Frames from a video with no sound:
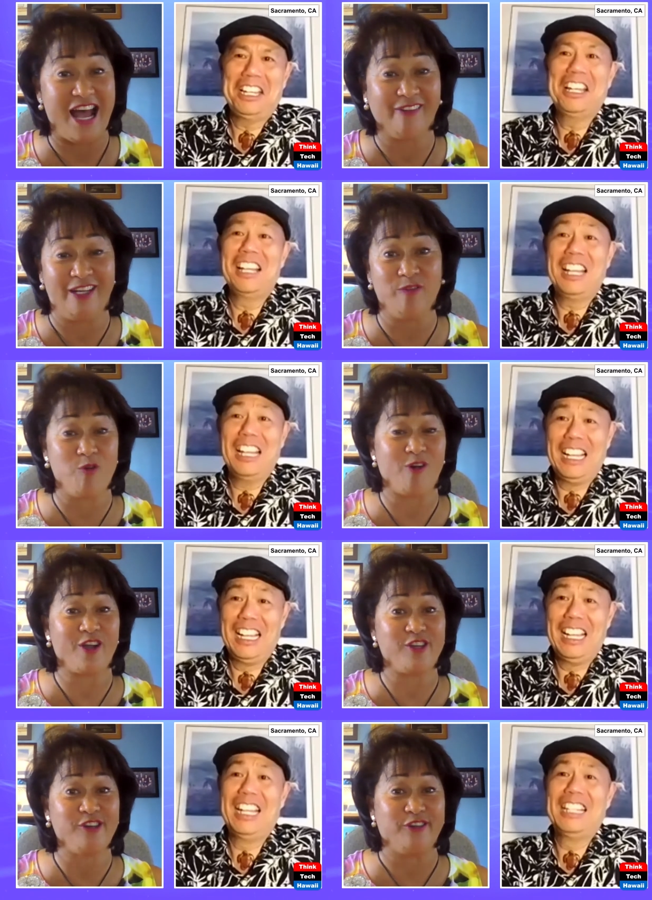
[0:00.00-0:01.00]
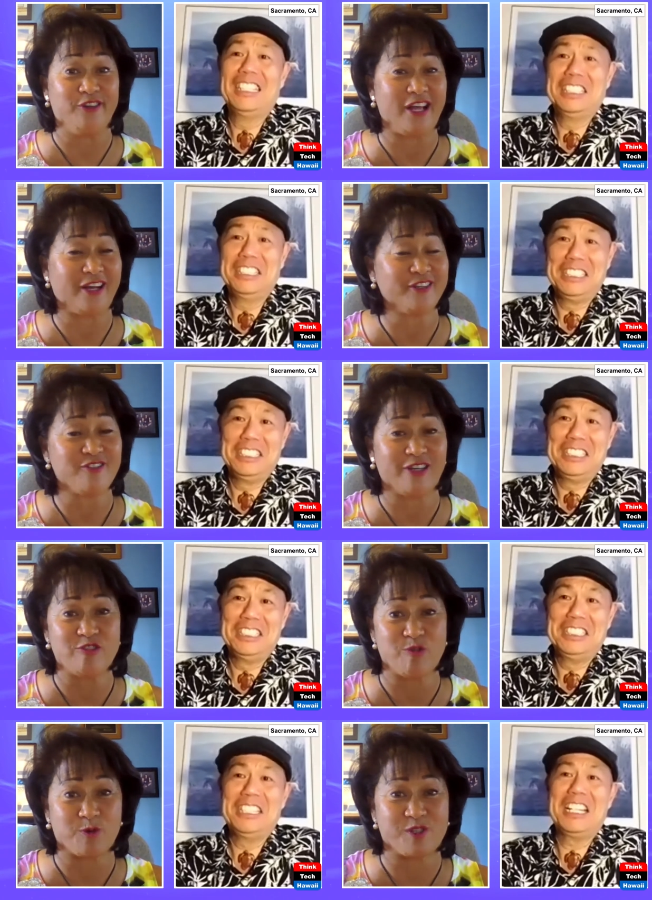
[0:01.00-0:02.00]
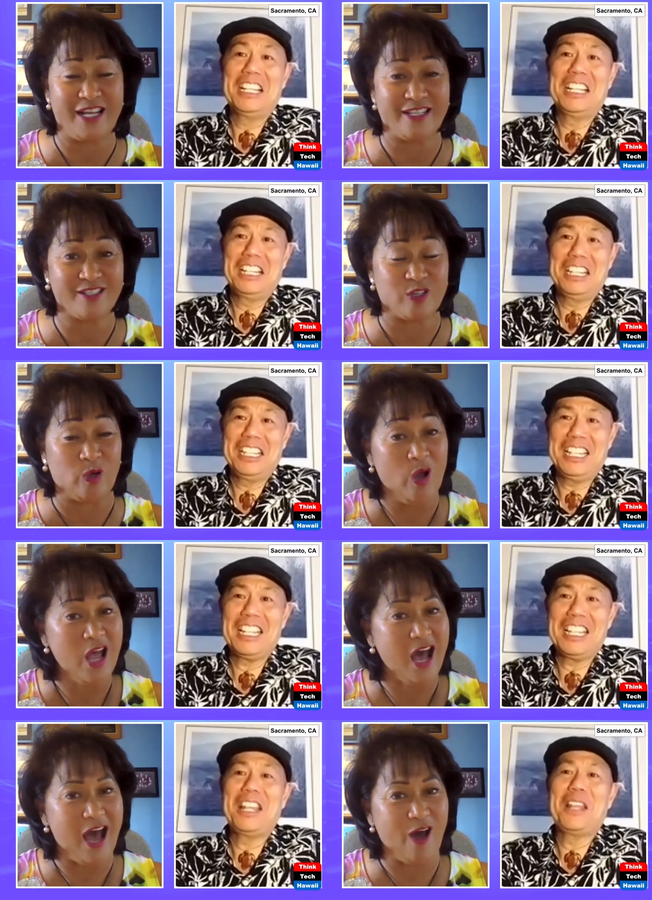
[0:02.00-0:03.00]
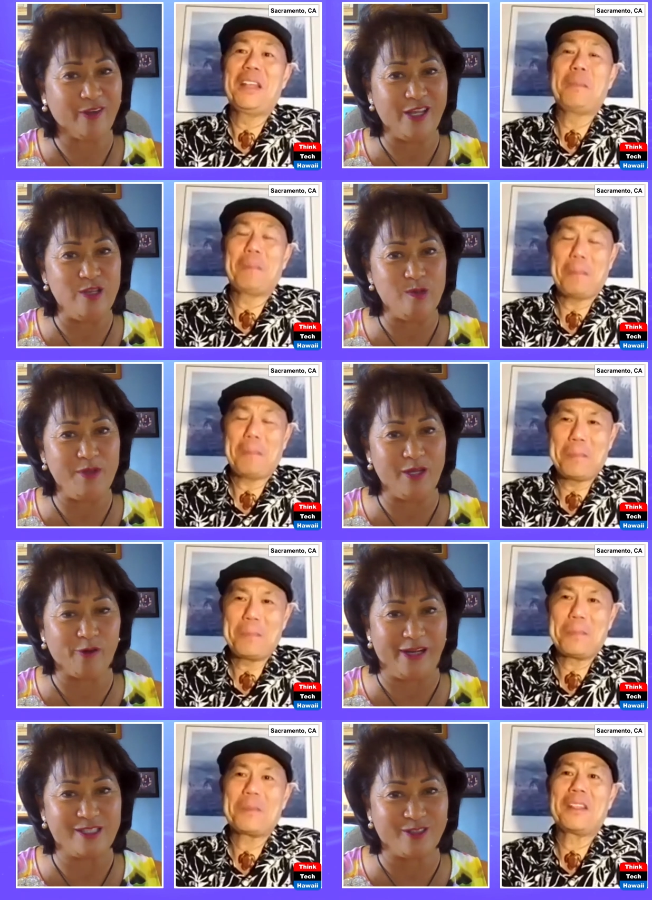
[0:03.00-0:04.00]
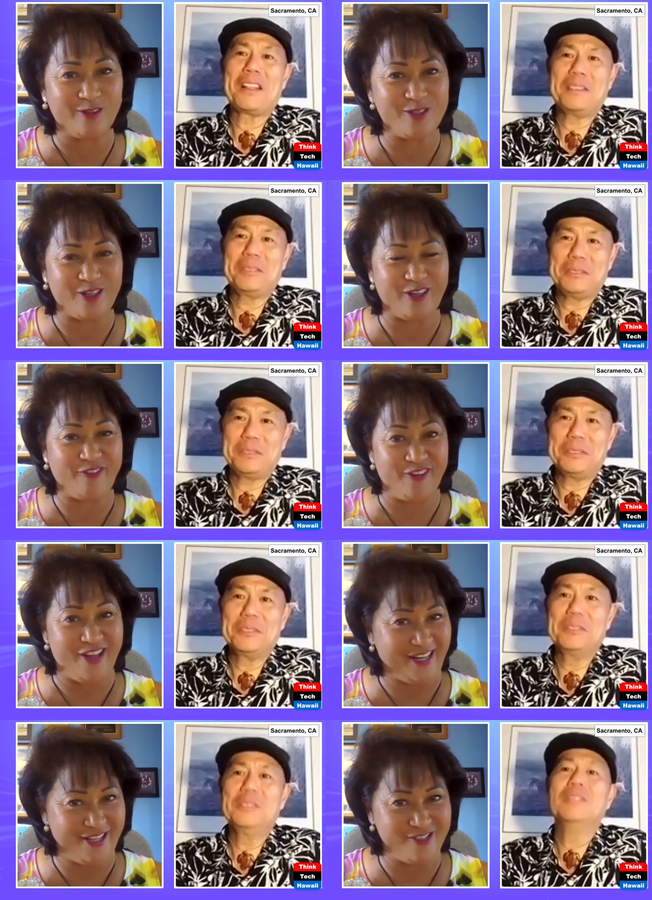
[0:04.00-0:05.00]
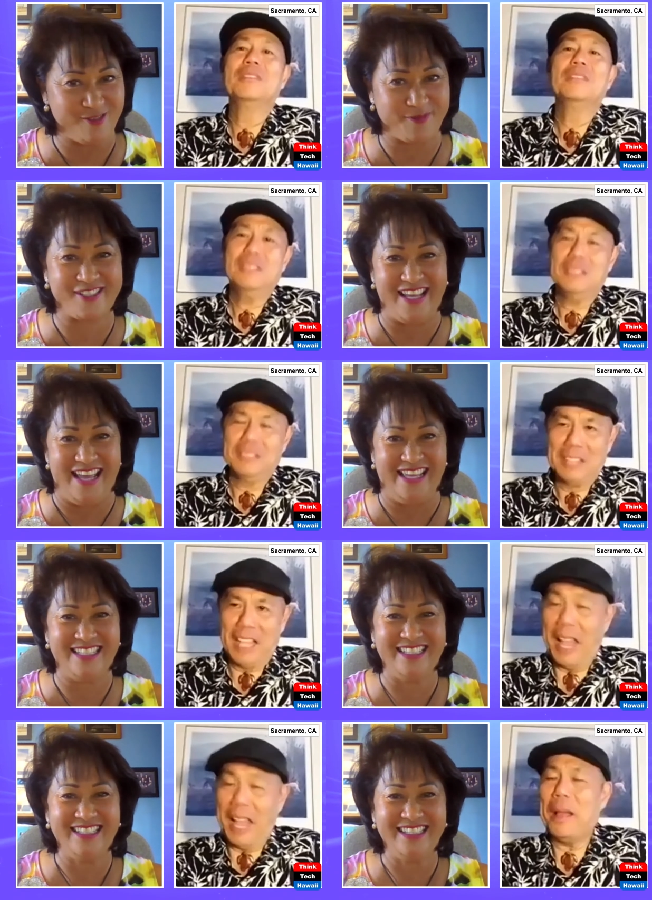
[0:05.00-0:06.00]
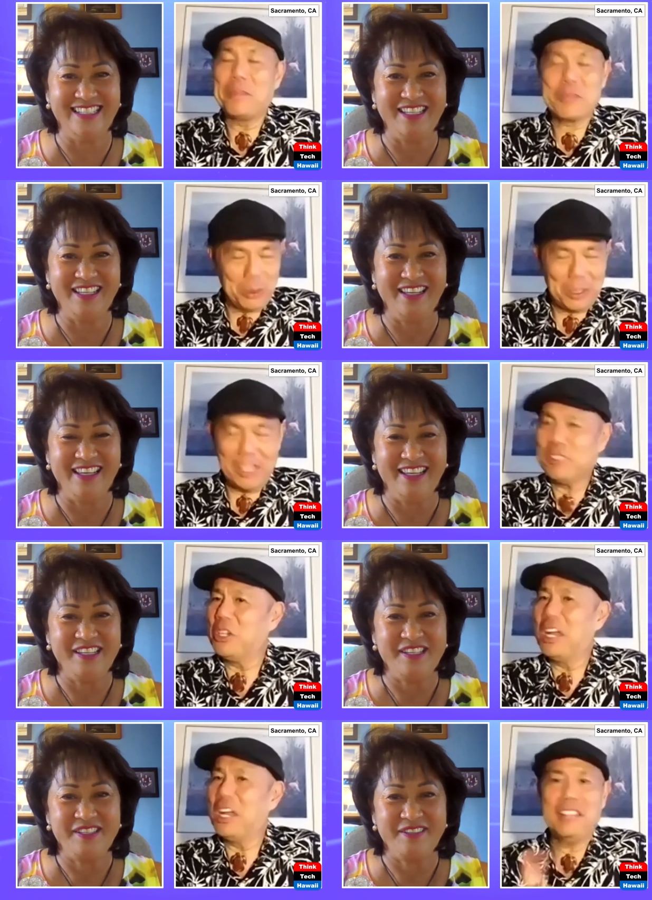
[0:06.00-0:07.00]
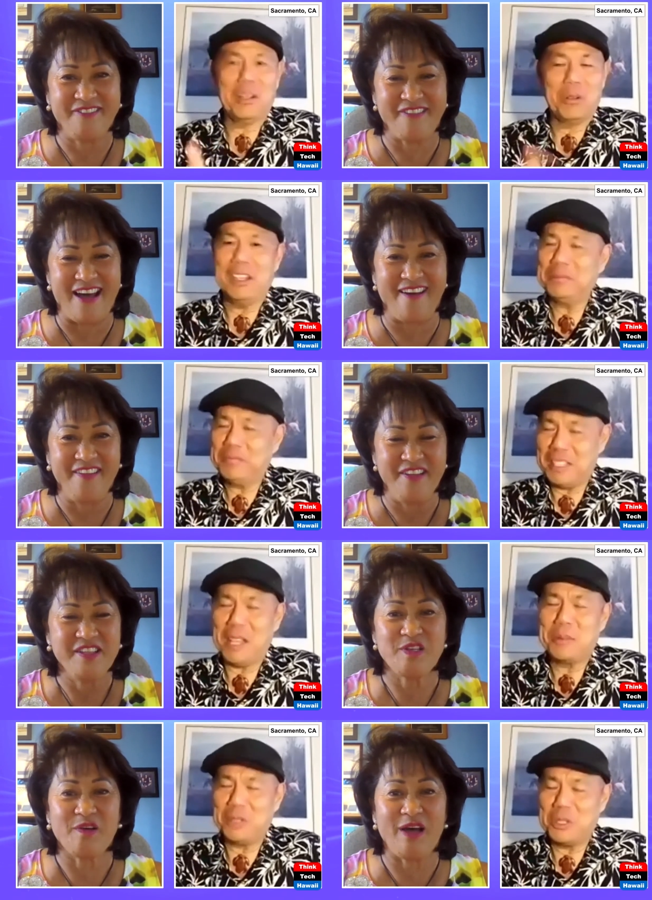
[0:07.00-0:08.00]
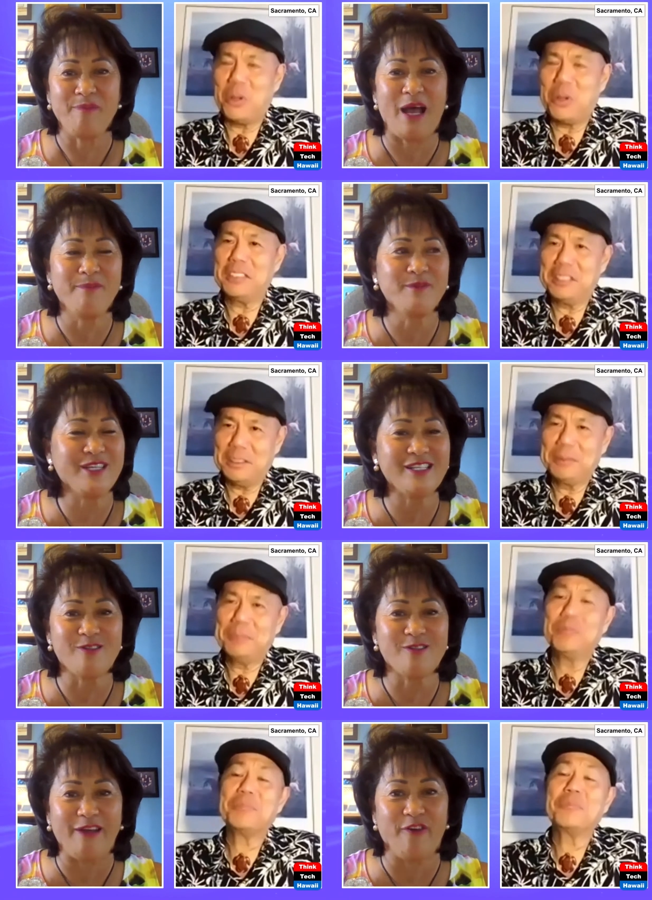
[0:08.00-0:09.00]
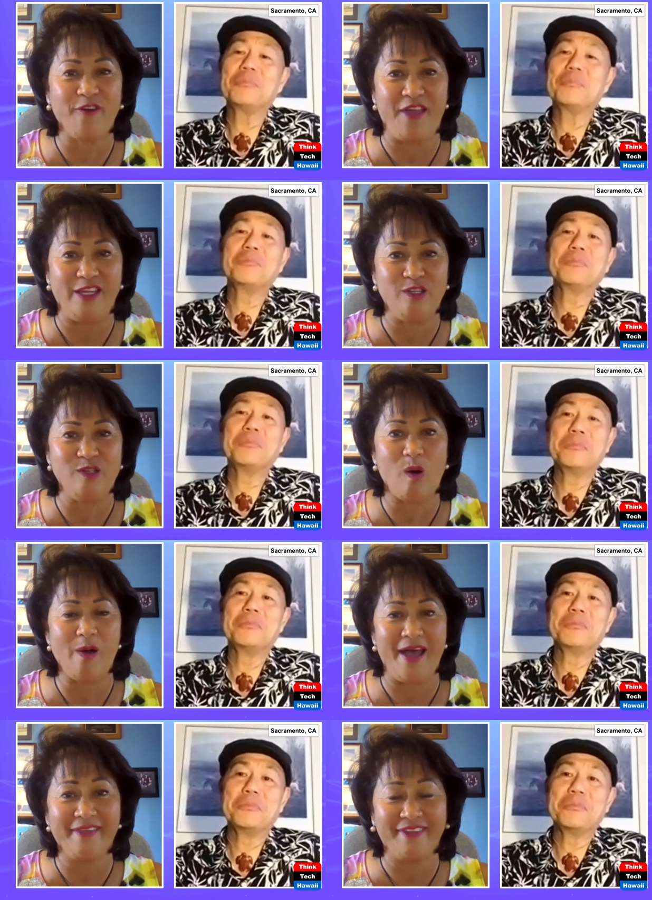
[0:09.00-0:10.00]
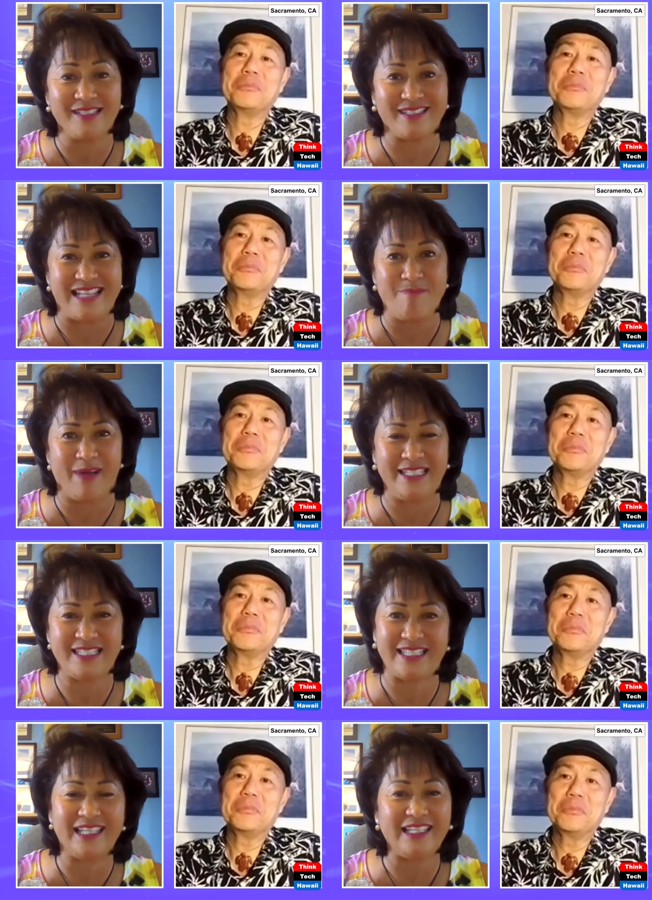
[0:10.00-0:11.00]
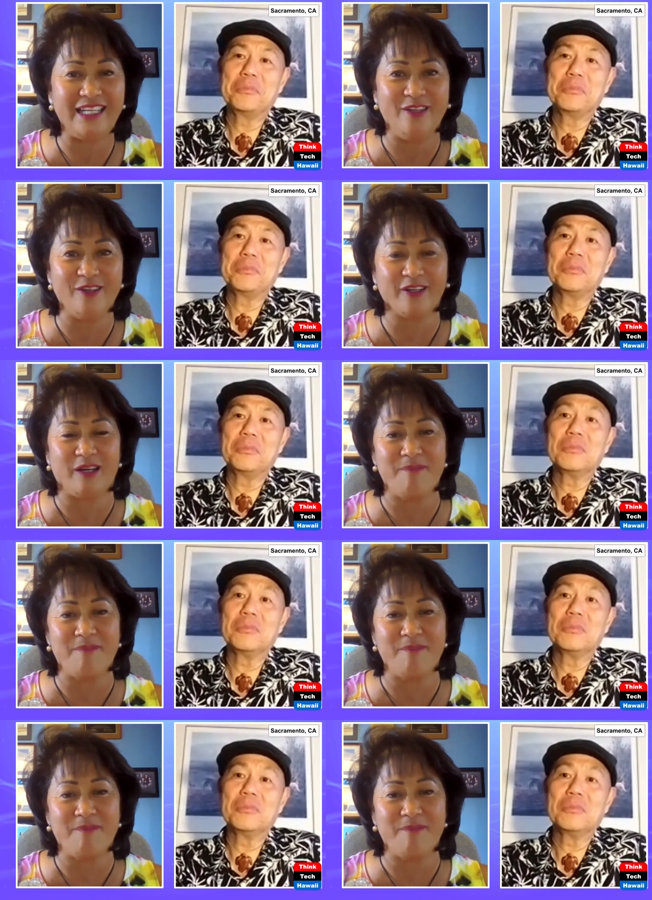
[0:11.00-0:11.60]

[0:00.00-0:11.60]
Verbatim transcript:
Speaker 1: down, and where are you? You're not on your hundred percent. So how can you be a great soldier if you're not hundred percent?
Speaker 2: Absolutely, you got that right. Wow. That's
Speaker 1: so. I'm right. I'm just grateful that you all had that same mindset in your